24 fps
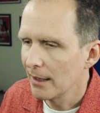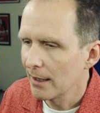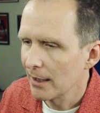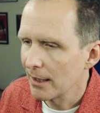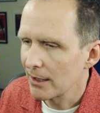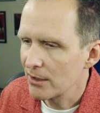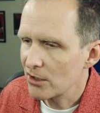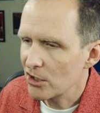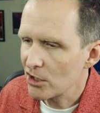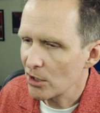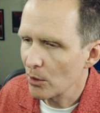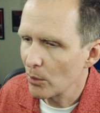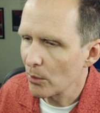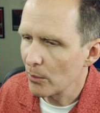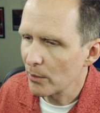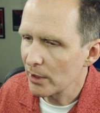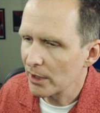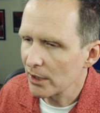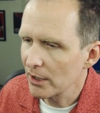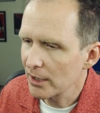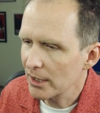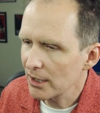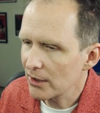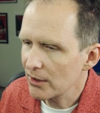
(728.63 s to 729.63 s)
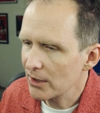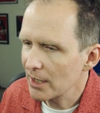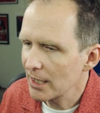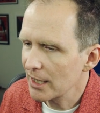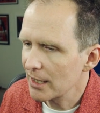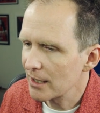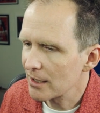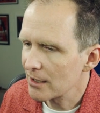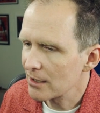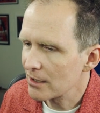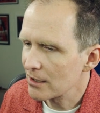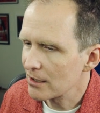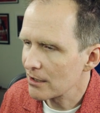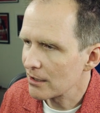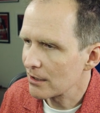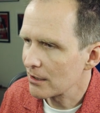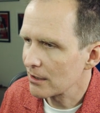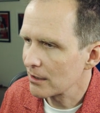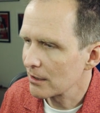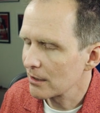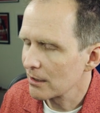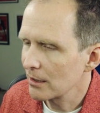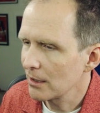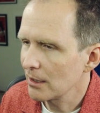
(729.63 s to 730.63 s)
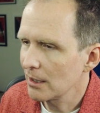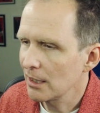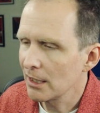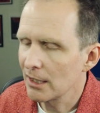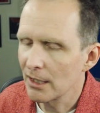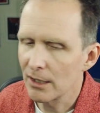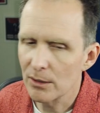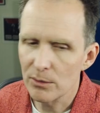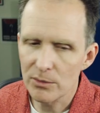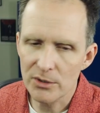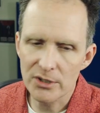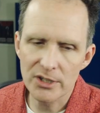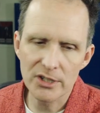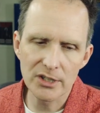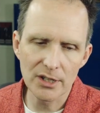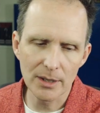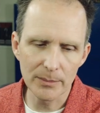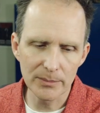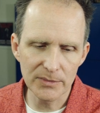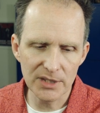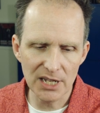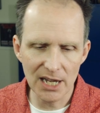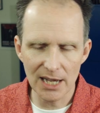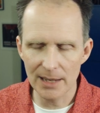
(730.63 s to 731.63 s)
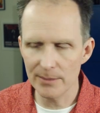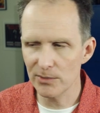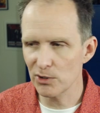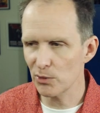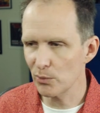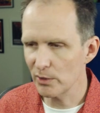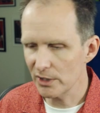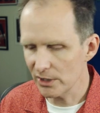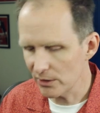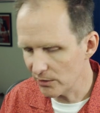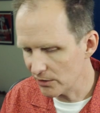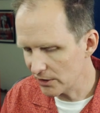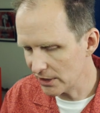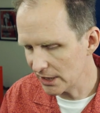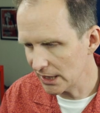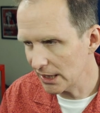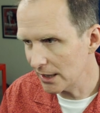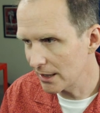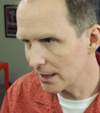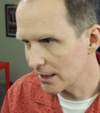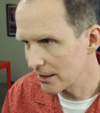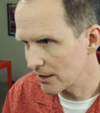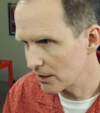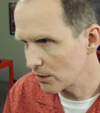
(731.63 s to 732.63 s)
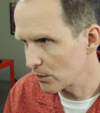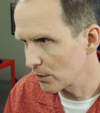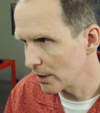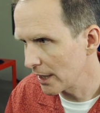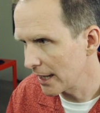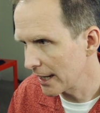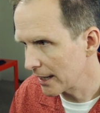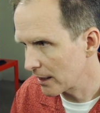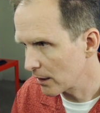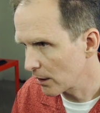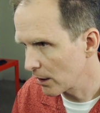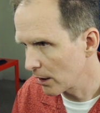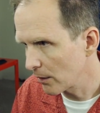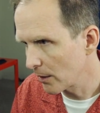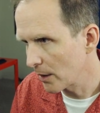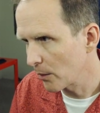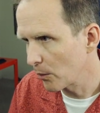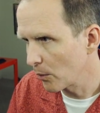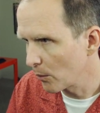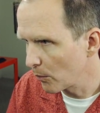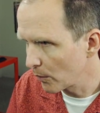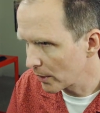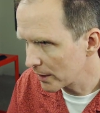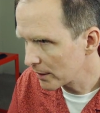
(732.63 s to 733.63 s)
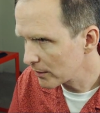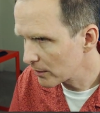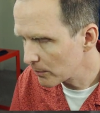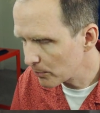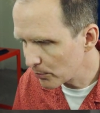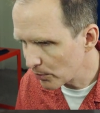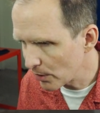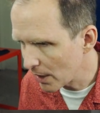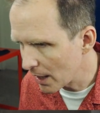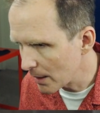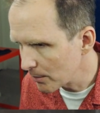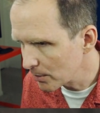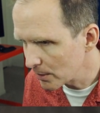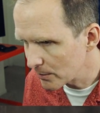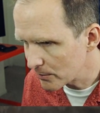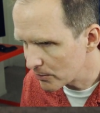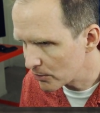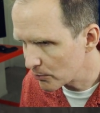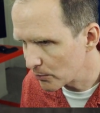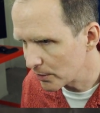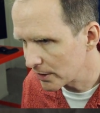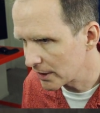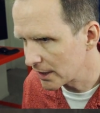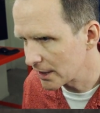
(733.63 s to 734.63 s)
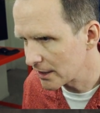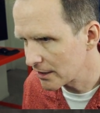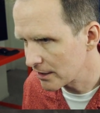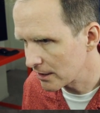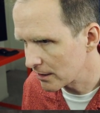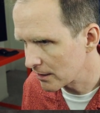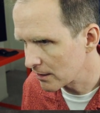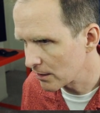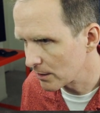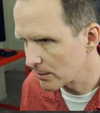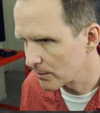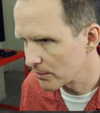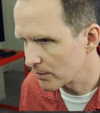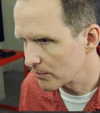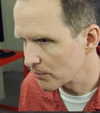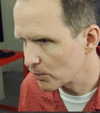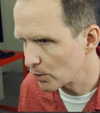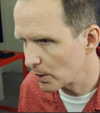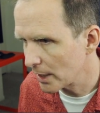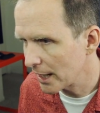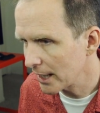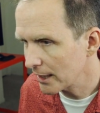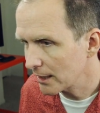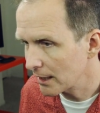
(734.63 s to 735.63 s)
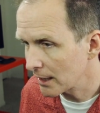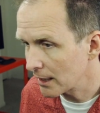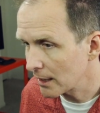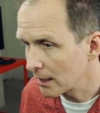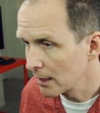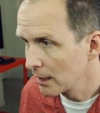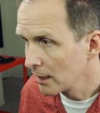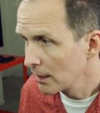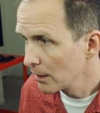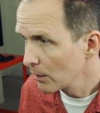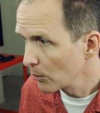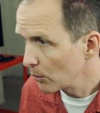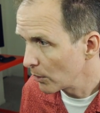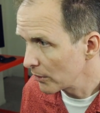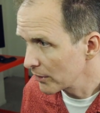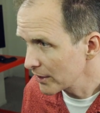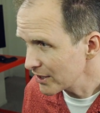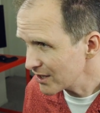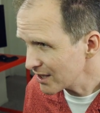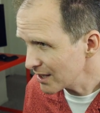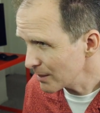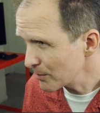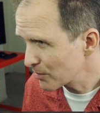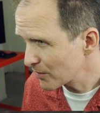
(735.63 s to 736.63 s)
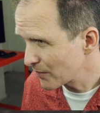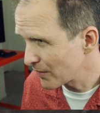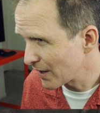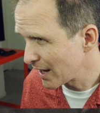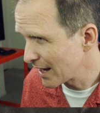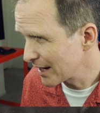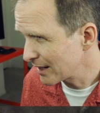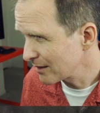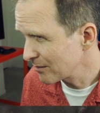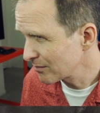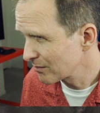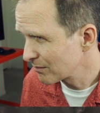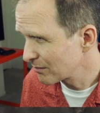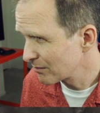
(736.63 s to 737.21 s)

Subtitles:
And so when we look at this, you know, sometimes when you see this, you're like, all right, well, what are the problems with this in terms of tracking? Well, this seems fine.